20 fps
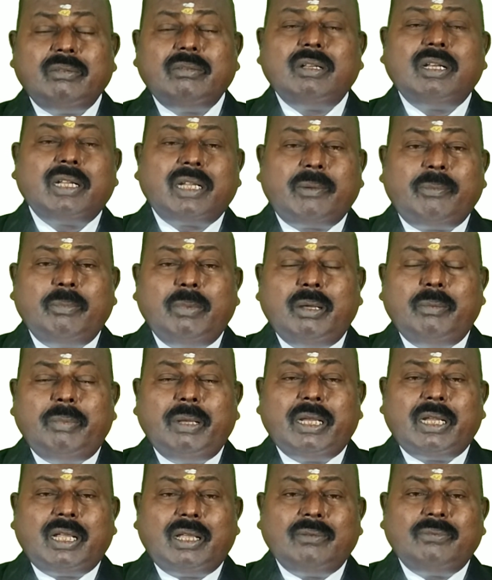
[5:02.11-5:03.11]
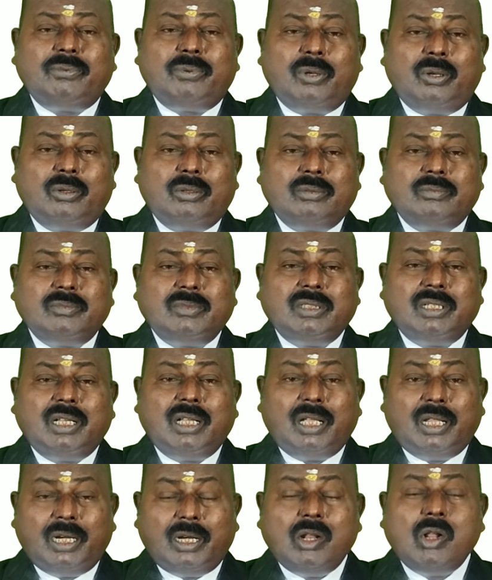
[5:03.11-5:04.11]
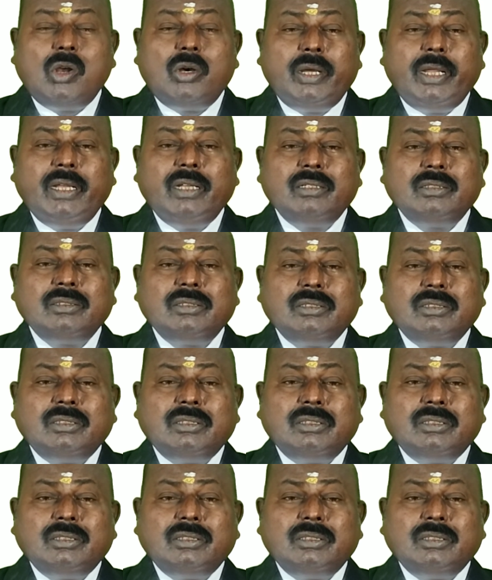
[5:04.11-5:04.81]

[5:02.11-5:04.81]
will be helpful regarding